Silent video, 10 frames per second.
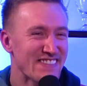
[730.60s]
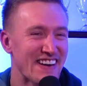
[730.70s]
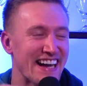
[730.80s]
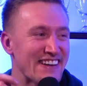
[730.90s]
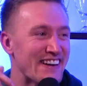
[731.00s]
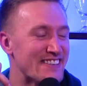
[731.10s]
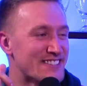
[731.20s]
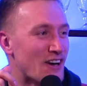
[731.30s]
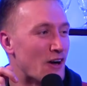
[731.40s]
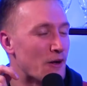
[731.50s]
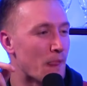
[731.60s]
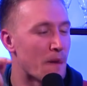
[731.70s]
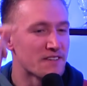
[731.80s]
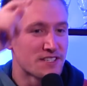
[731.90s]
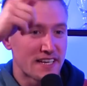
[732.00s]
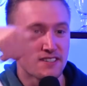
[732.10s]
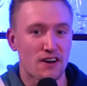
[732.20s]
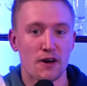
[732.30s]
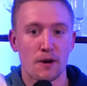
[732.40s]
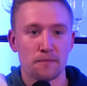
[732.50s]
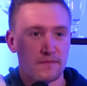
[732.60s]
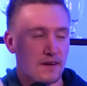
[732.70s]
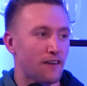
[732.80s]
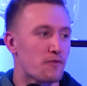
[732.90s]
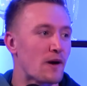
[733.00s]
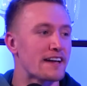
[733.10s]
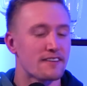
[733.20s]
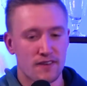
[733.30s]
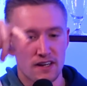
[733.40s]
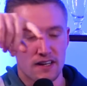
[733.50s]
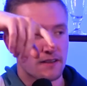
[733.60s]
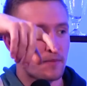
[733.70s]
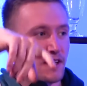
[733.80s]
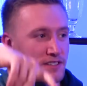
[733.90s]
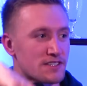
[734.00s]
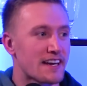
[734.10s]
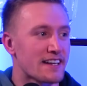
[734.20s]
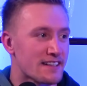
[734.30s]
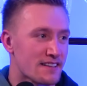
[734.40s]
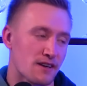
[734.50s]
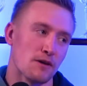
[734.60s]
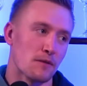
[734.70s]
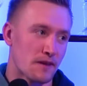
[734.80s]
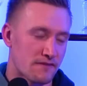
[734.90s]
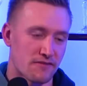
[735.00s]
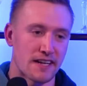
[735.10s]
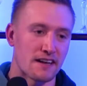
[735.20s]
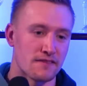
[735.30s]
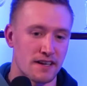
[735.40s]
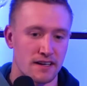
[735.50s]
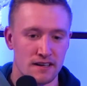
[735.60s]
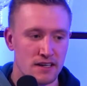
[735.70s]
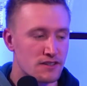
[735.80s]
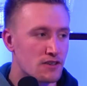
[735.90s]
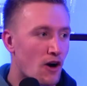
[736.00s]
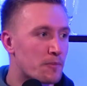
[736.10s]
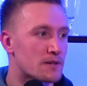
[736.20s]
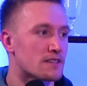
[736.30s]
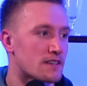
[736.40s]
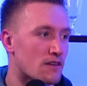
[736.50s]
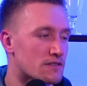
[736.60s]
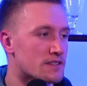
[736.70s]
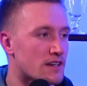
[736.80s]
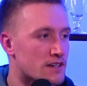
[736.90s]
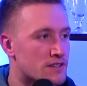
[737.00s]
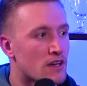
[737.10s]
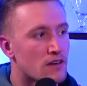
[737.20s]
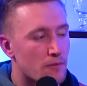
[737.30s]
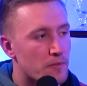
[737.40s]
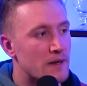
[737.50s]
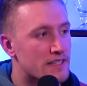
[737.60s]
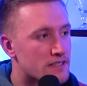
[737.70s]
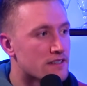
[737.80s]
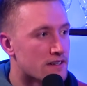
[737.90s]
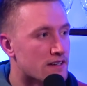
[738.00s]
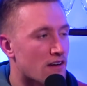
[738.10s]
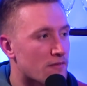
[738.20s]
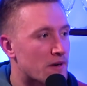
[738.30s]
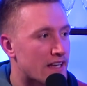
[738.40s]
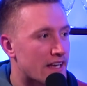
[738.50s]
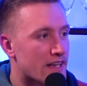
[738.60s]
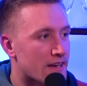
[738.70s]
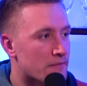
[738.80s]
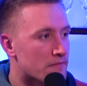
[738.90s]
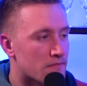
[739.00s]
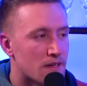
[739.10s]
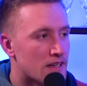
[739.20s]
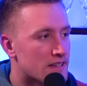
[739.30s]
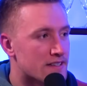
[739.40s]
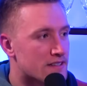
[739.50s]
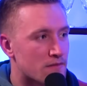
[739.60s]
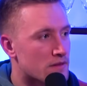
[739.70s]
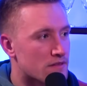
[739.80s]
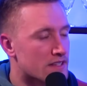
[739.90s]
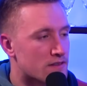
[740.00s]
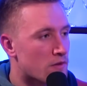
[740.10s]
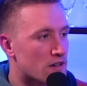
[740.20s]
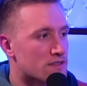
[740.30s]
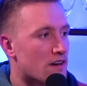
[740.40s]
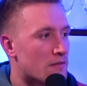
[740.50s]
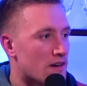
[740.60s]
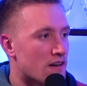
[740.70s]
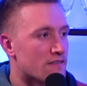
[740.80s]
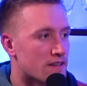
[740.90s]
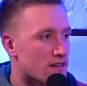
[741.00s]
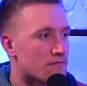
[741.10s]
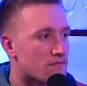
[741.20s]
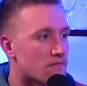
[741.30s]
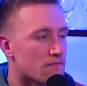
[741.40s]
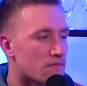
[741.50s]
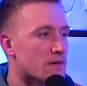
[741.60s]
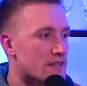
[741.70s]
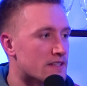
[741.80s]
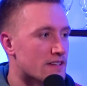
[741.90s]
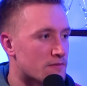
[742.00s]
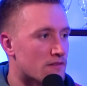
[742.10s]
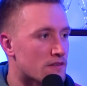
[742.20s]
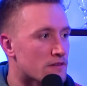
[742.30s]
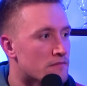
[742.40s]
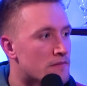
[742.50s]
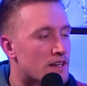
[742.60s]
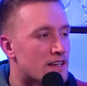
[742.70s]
But anyway, so she's gone up. I've waited for the person checking in to go up through the elevator. Scarpered to the concierge, gone, please, can I have my key? Um, this is the mo this is the worst night of my life. Can I please get into my room?